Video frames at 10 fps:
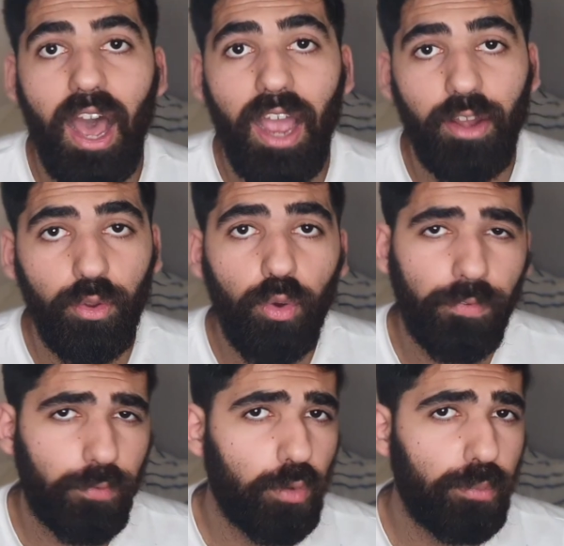I knew a
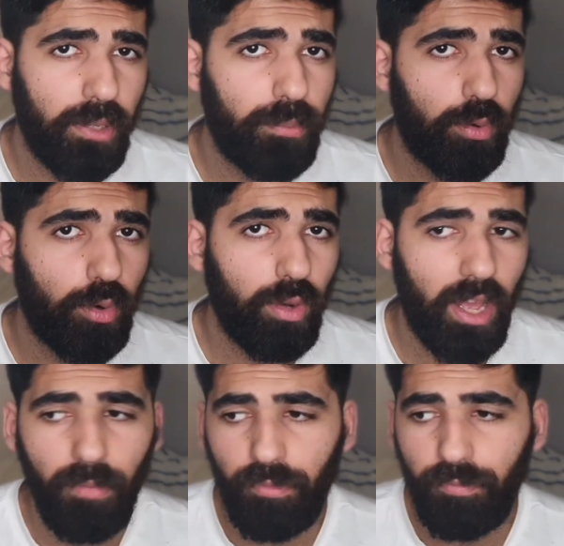few people,
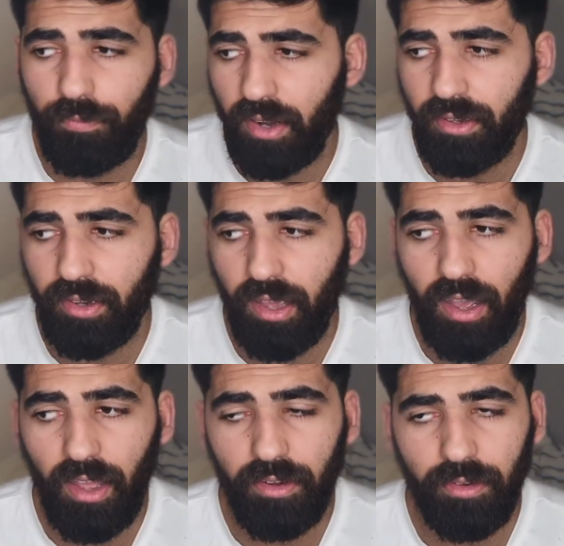like my friend
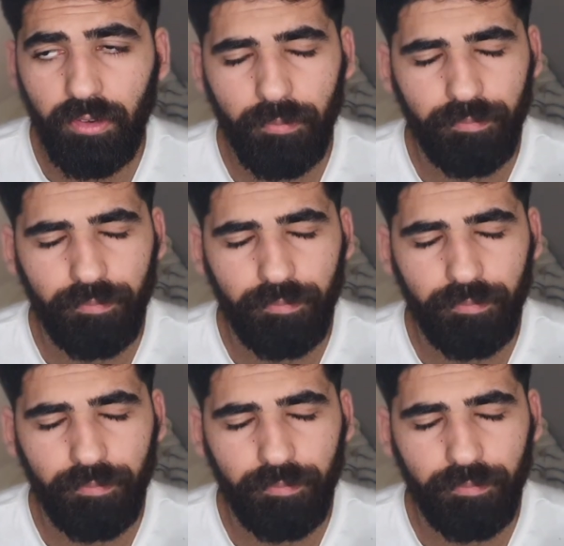and